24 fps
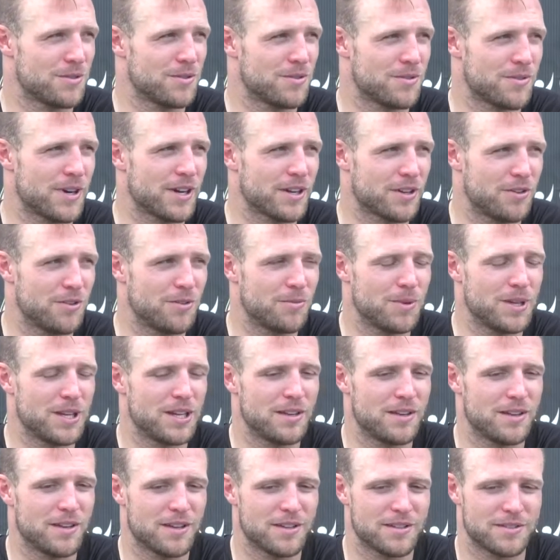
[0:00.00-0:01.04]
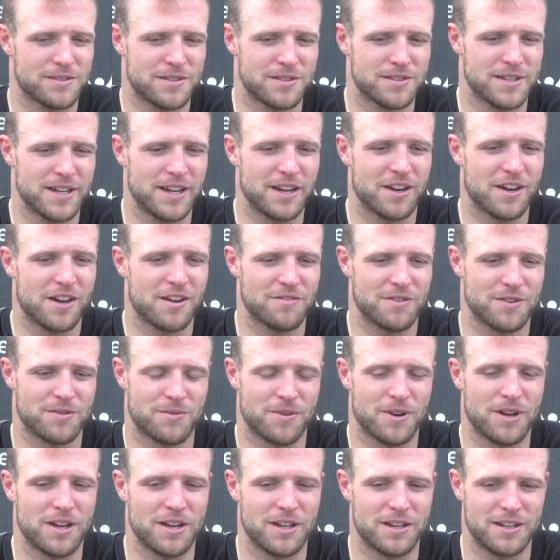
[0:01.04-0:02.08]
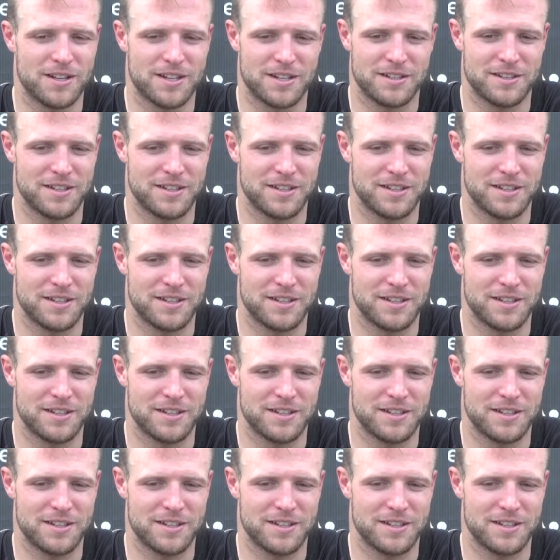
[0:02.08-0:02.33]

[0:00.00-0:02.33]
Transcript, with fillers: dual threat QB to, to take off and run.